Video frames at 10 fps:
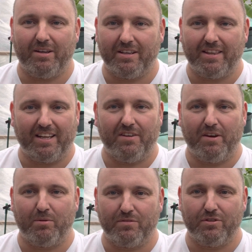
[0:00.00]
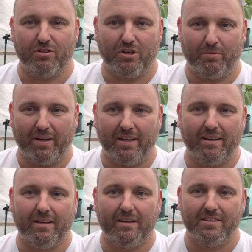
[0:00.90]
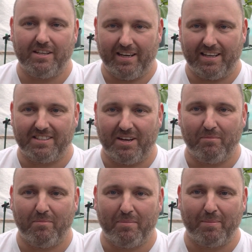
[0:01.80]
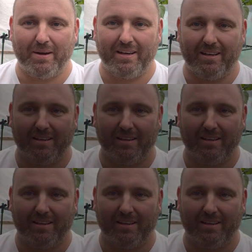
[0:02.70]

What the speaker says: And thank you very much for joining me. See you next time. Bye-bye.